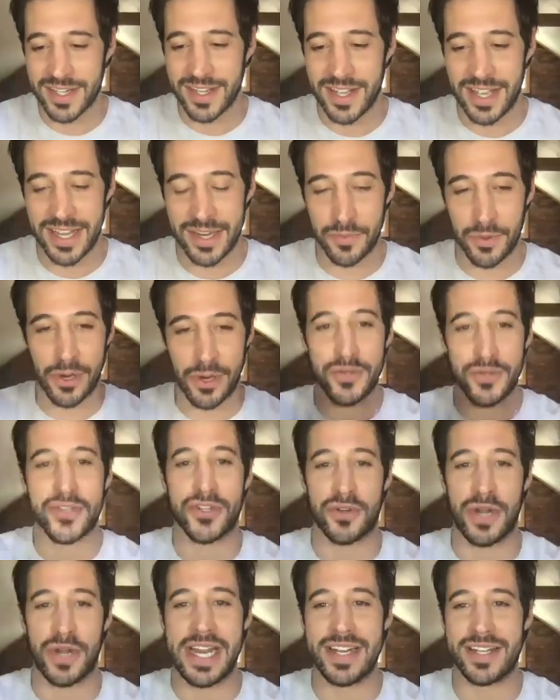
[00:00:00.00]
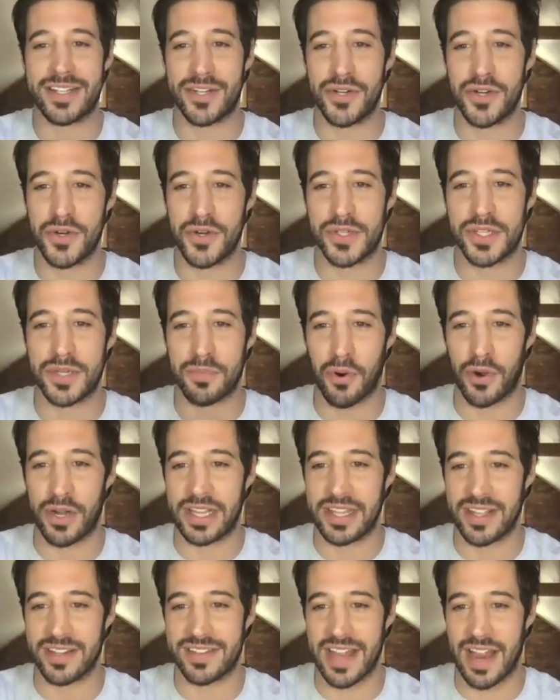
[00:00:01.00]
It will go straight to supporting
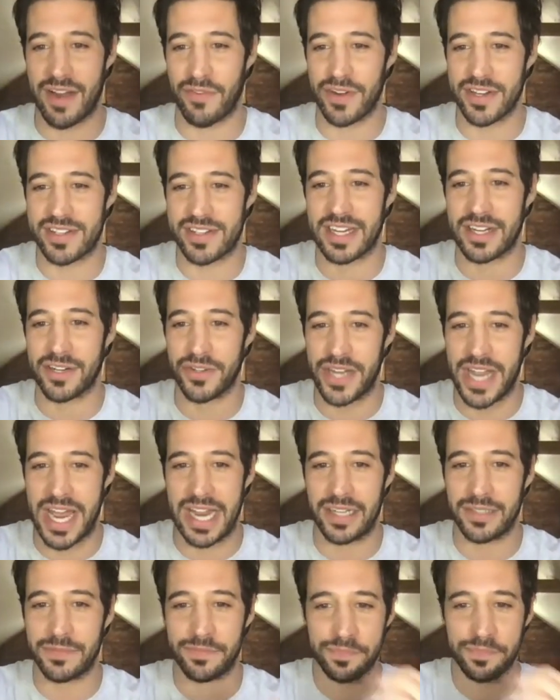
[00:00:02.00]
this every single day.